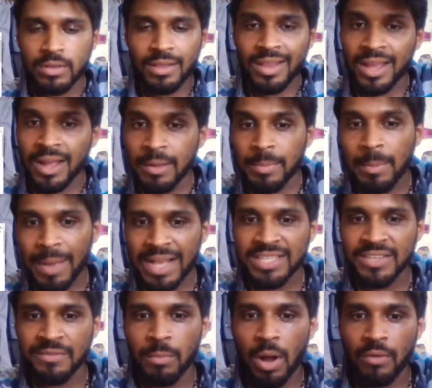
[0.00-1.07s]
I'm a
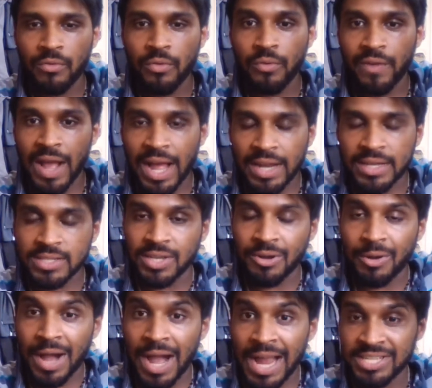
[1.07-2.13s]
massive Marvel fan,
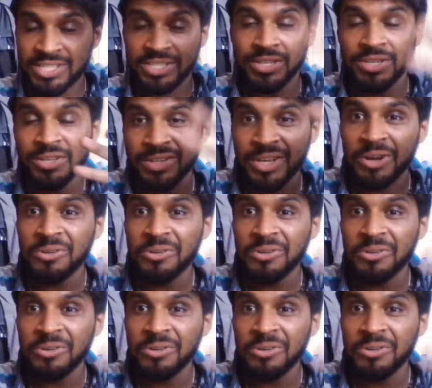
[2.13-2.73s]
so I do know